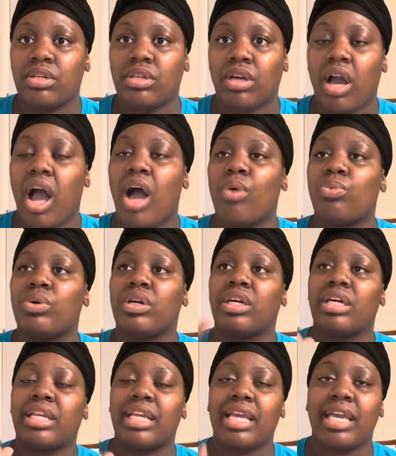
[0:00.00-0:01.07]
God will
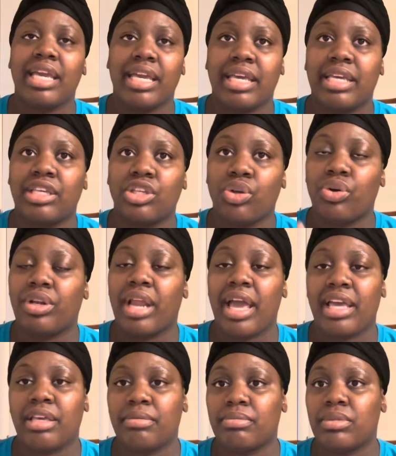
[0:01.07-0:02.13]
clear your
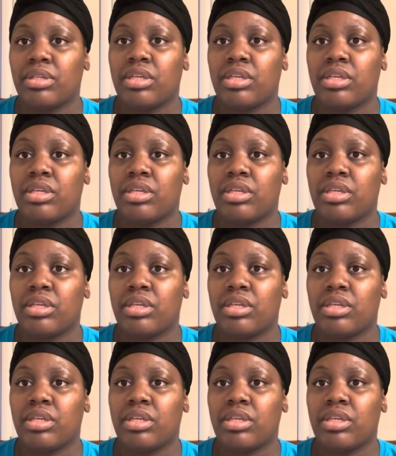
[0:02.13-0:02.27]
name.